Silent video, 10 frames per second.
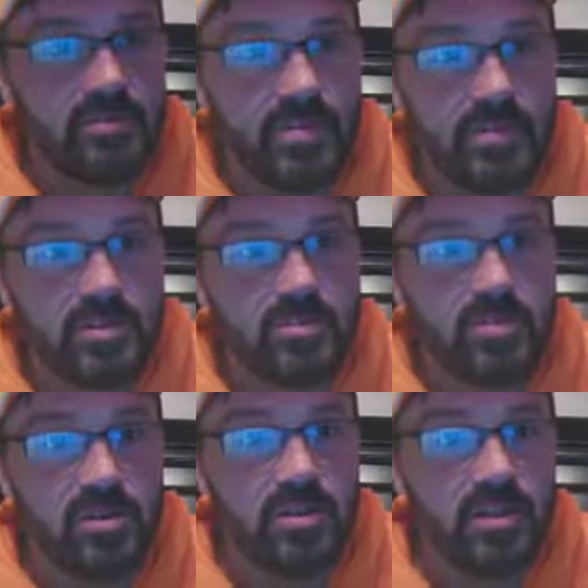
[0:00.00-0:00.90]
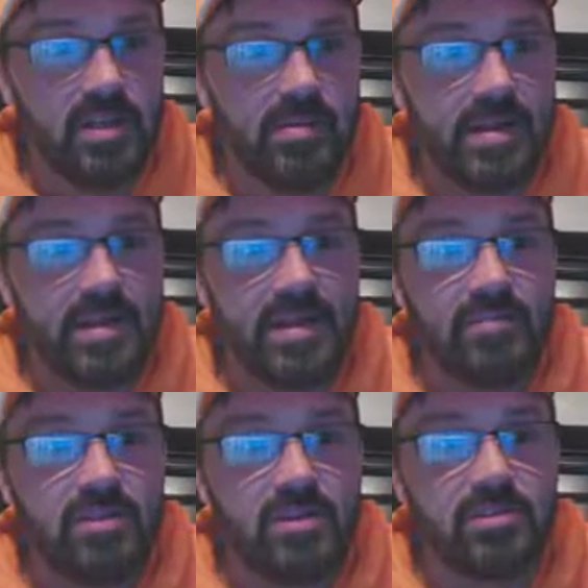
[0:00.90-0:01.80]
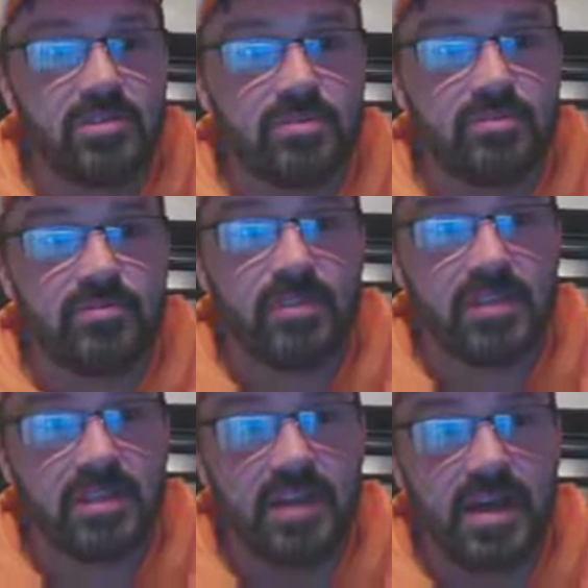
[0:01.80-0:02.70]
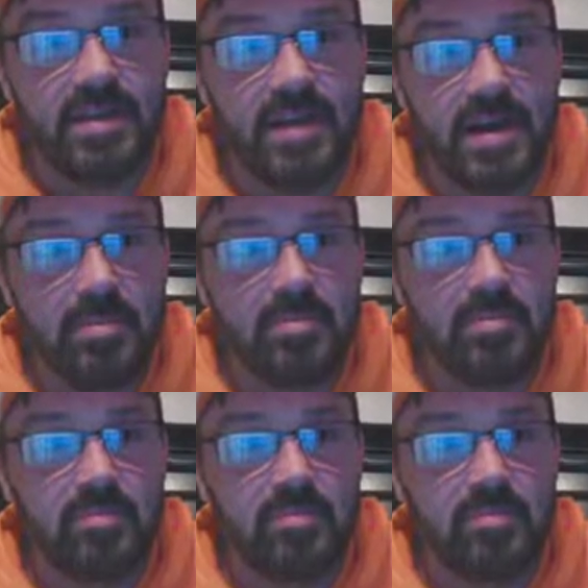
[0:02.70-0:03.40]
very small club. I did have another friendly lined up,